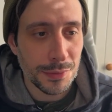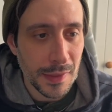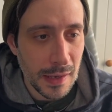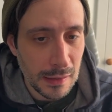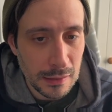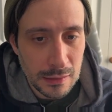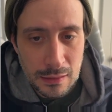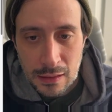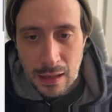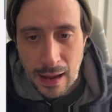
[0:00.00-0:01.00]
there
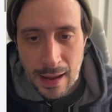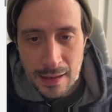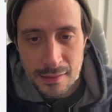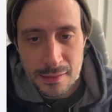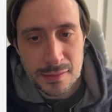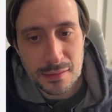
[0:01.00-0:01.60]
and